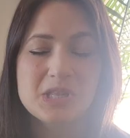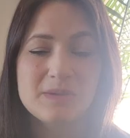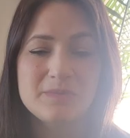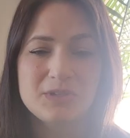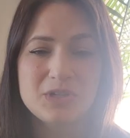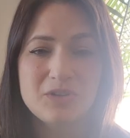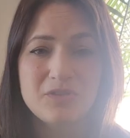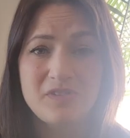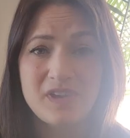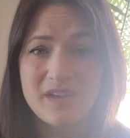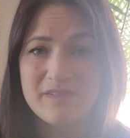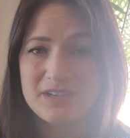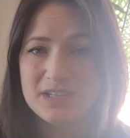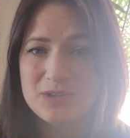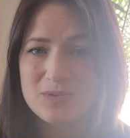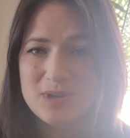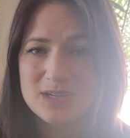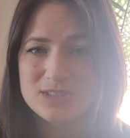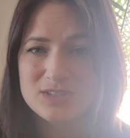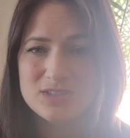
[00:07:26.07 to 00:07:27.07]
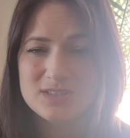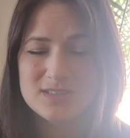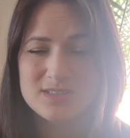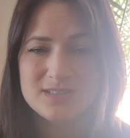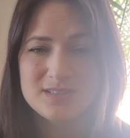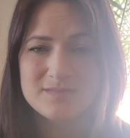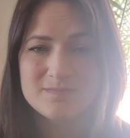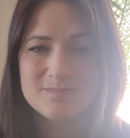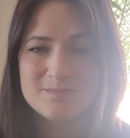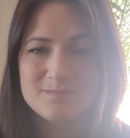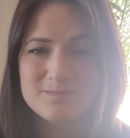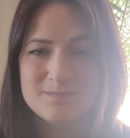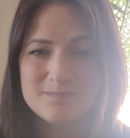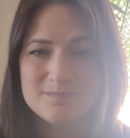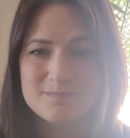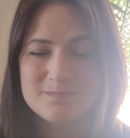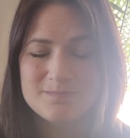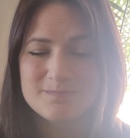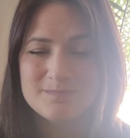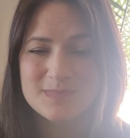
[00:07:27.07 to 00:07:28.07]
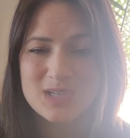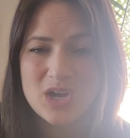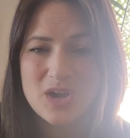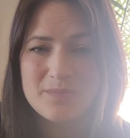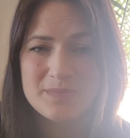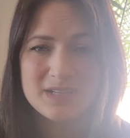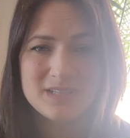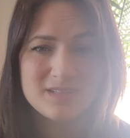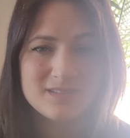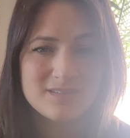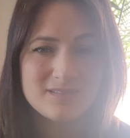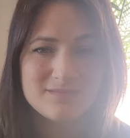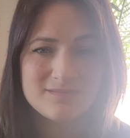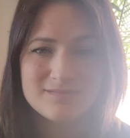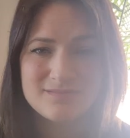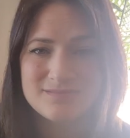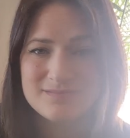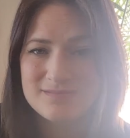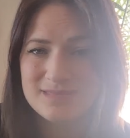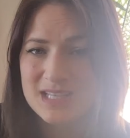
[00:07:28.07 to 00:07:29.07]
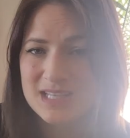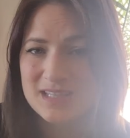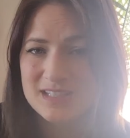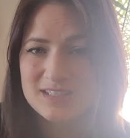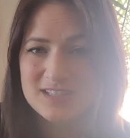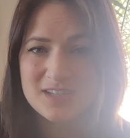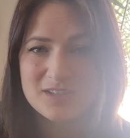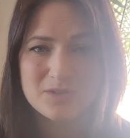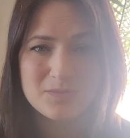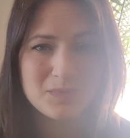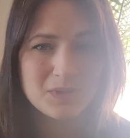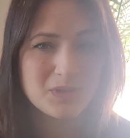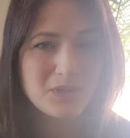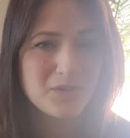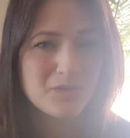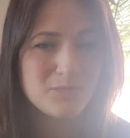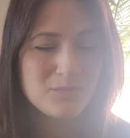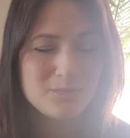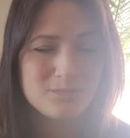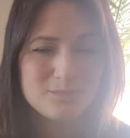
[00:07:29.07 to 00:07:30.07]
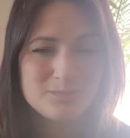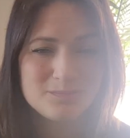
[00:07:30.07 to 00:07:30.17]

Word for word: let me know if you have any questions, comment in the section below.